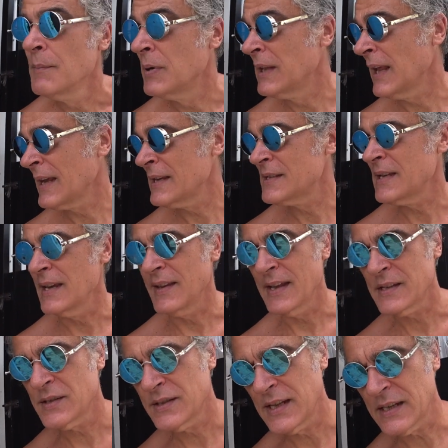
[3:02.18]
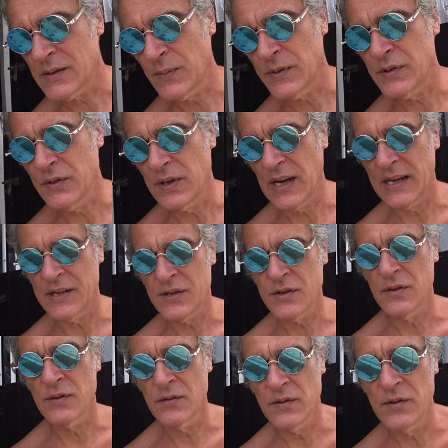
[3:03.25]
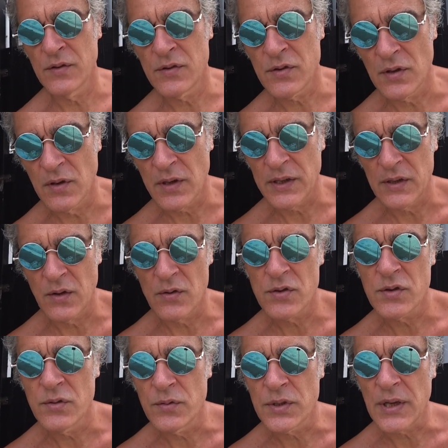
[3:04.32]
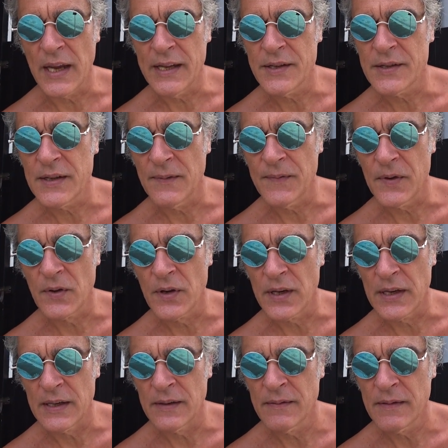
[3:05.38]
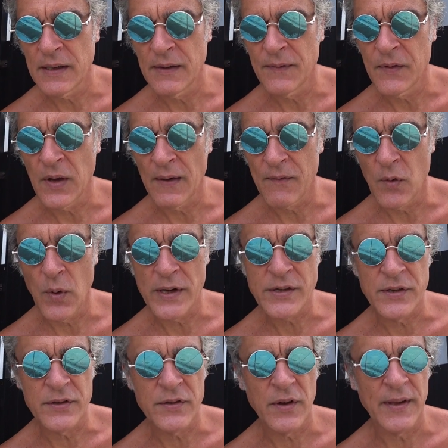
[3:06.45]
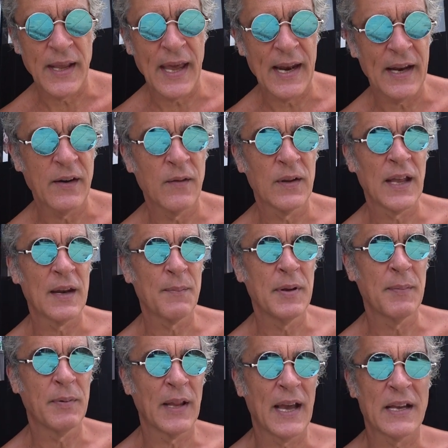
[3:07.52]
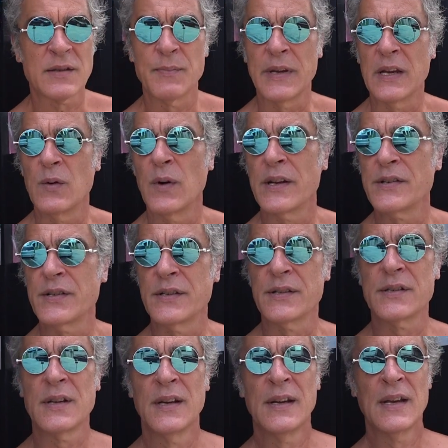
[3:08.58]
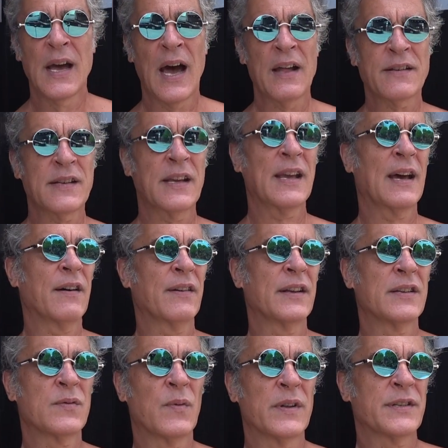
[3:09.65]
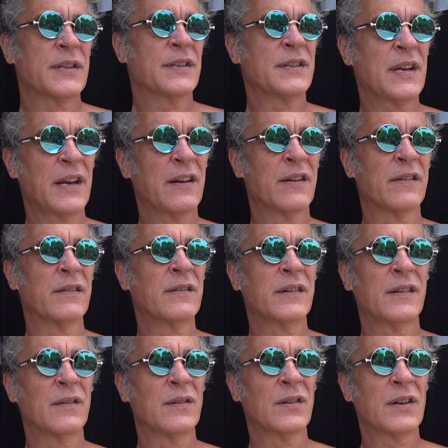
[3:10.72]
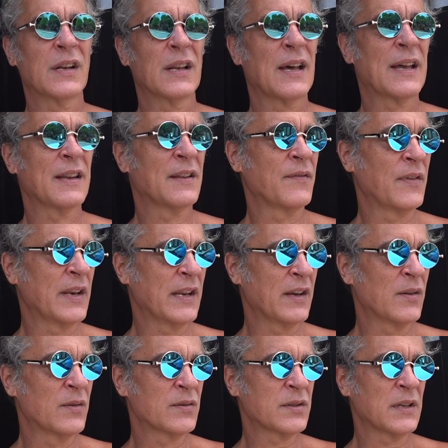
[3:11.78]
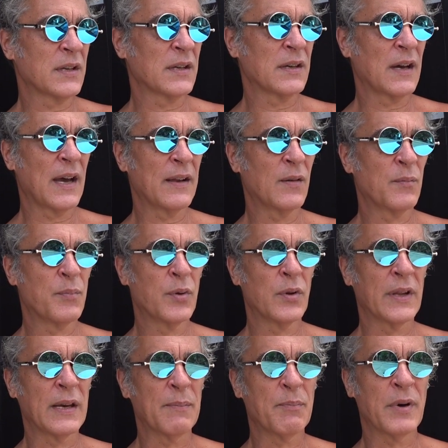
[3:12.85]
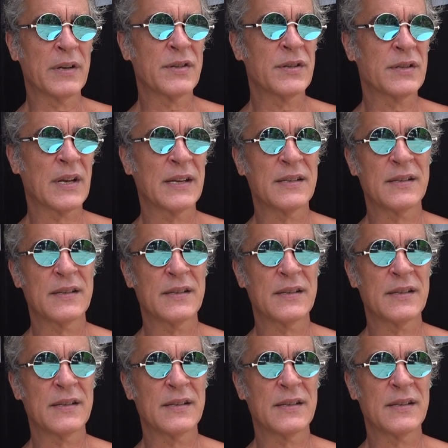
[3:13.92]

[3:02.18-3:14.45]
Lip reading: like I say, that's what you should look at those two sites if you have questions on that. I know a lot of people ask me questions. I'll tell you how it is once it's here. You know, look at a lot of the videos. I don't pull any punches.